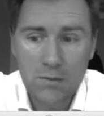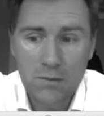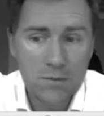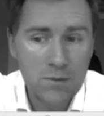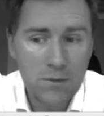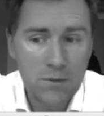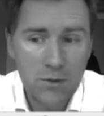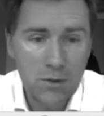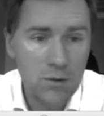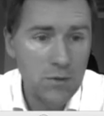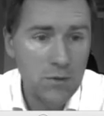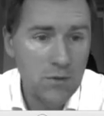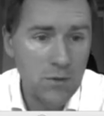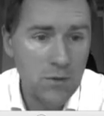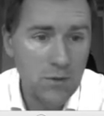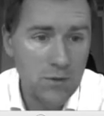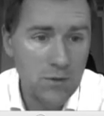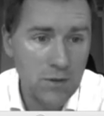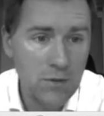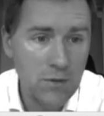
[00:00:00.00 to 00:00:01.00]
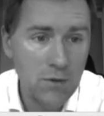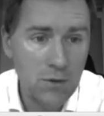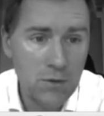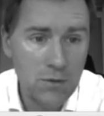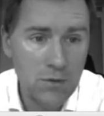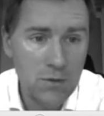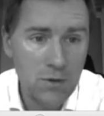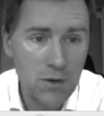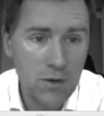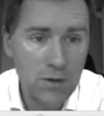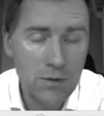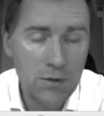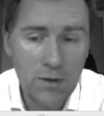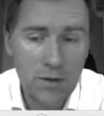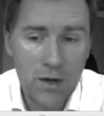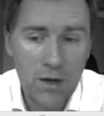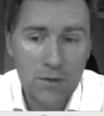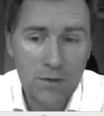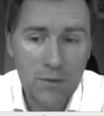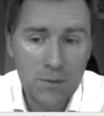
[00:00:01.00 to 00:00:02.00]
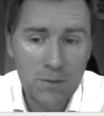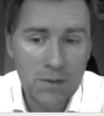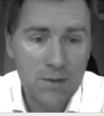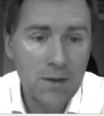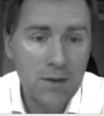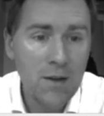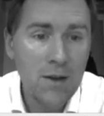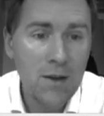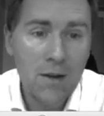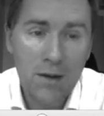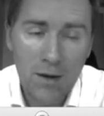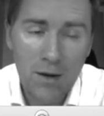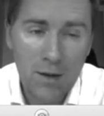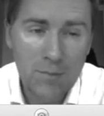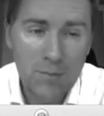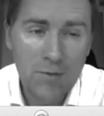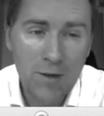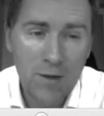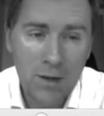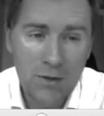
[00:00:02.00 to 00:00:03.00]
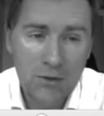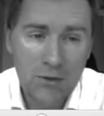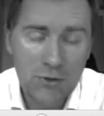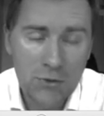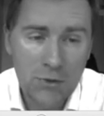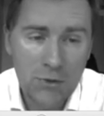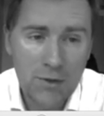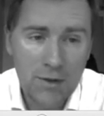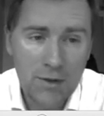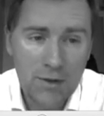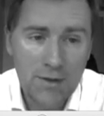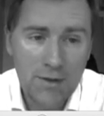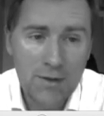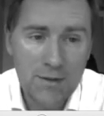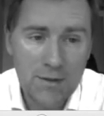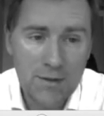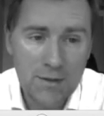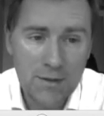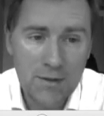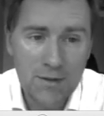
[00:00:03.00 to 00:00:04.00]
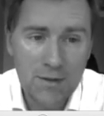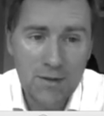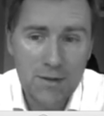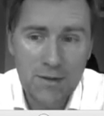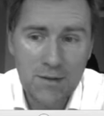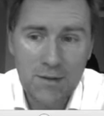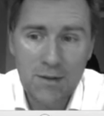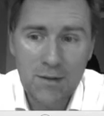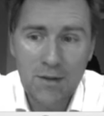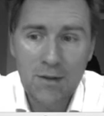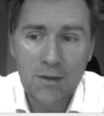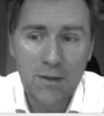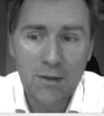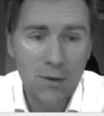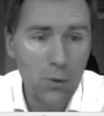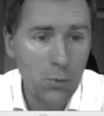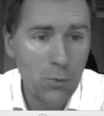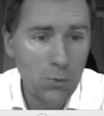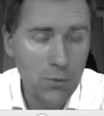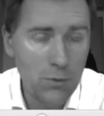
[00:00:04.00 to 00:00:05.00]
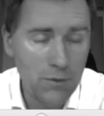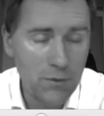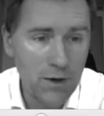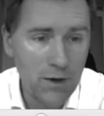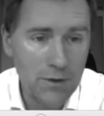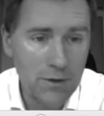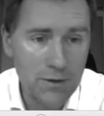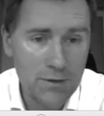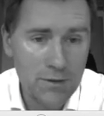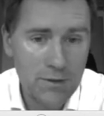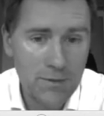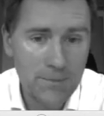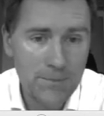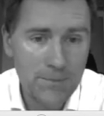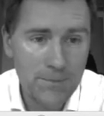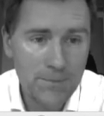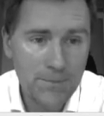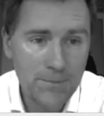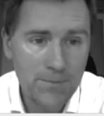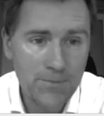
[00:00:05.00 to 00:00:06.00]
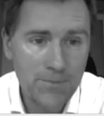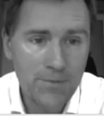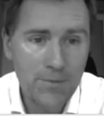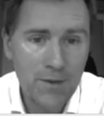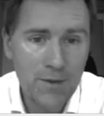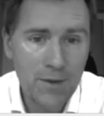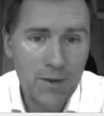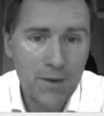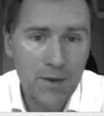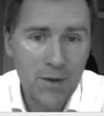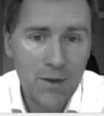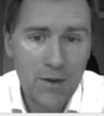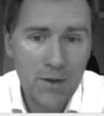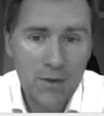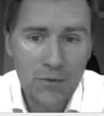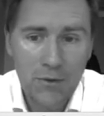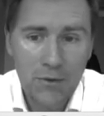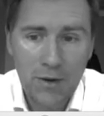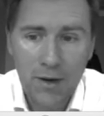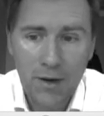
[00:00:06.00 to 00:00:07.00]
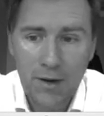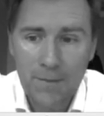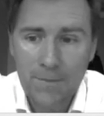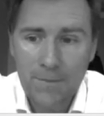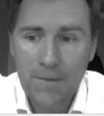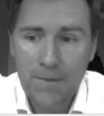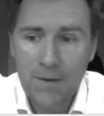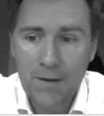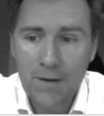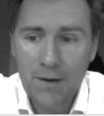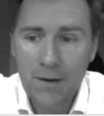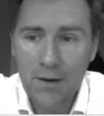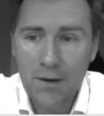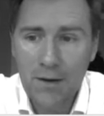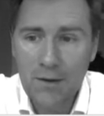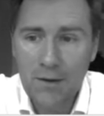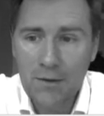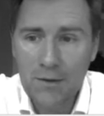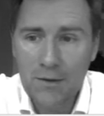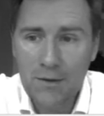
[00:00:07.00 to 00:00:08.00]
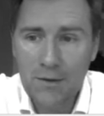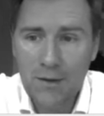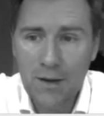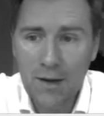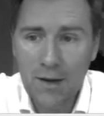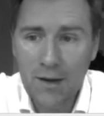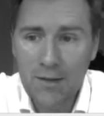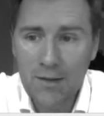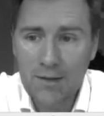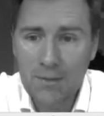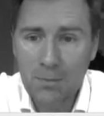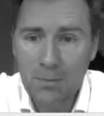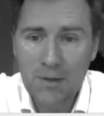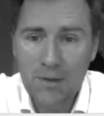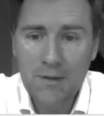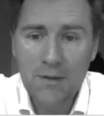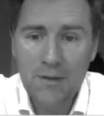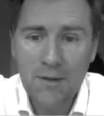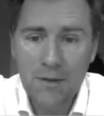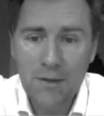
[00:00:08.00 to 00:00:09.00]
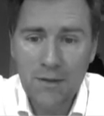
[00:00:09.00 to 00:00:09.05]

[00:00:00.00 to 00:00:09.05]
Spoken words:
close to zero, on the graph, it means I'm fairly sure that this is the old variant. Okay, you see, I split the